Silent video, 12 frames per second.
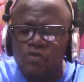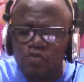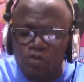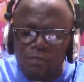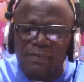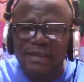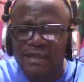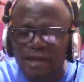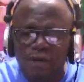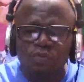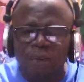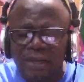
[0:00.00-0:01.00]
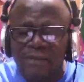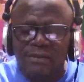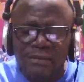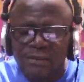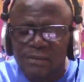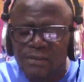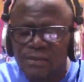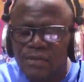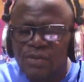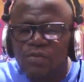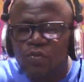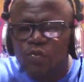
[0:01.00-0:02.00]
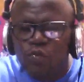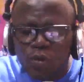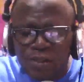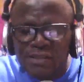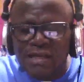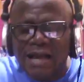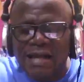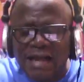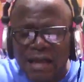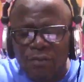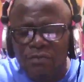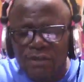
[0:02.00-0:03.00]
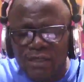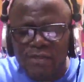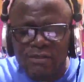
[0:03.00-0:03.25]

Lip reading: would begin with what accounted